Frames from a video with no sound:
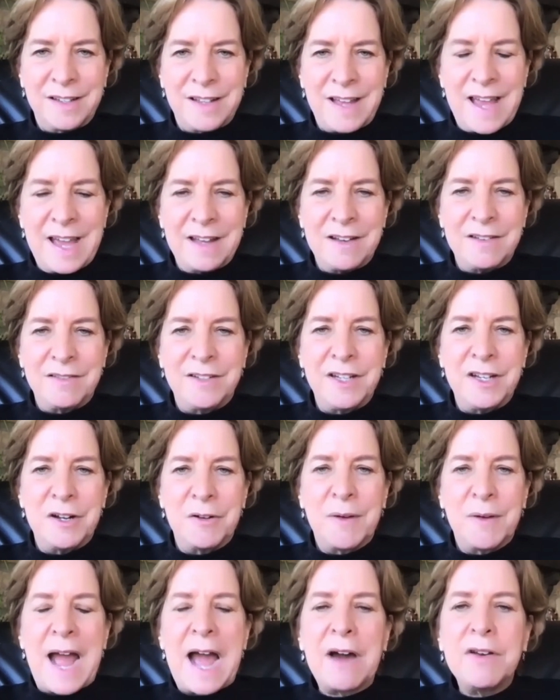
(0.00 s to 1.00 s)
And
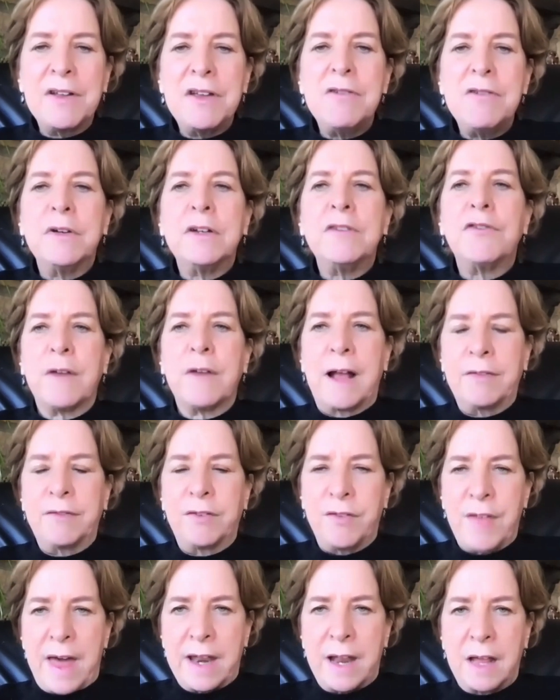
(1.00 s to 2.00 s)
how do you address
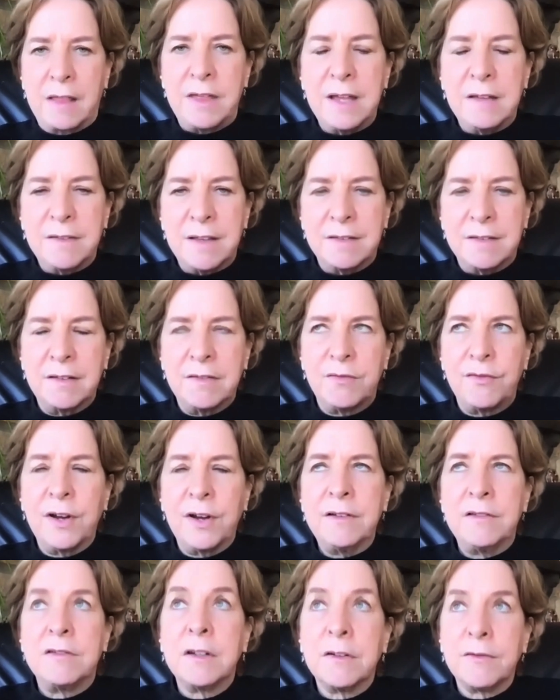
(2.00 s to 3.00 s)
that? I think this is very
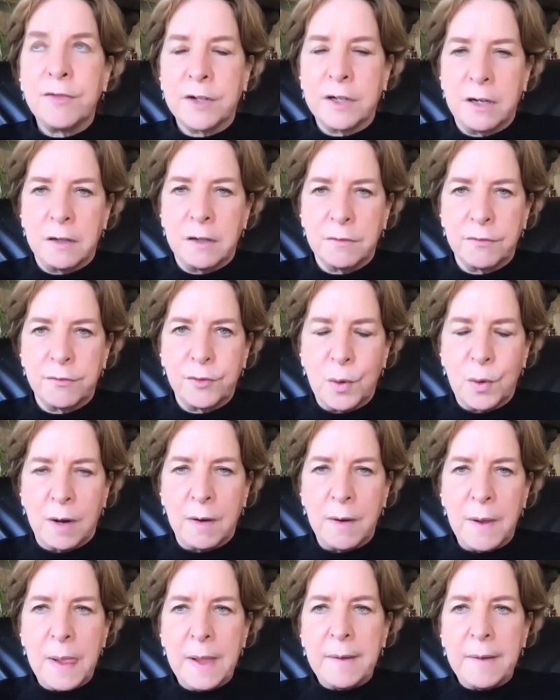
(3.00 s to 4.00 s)
difficult
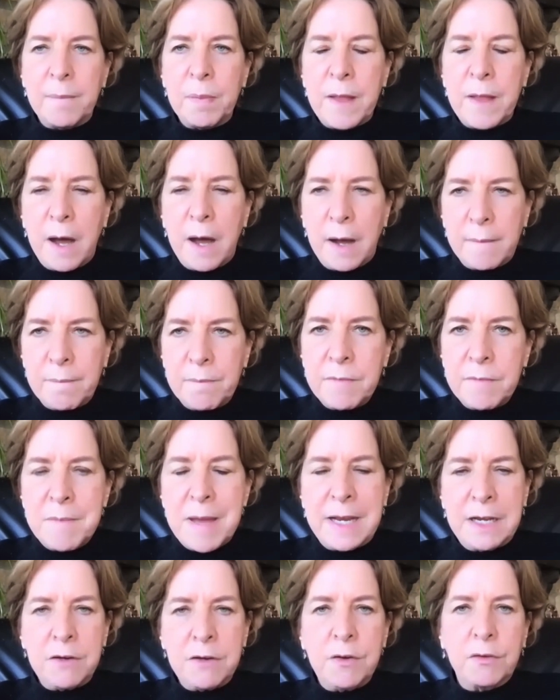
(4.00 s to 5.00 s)
for
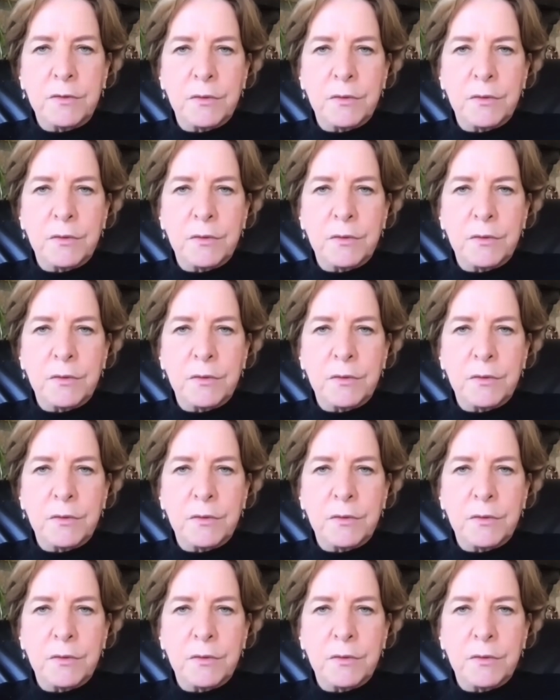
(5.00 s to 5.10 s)
many news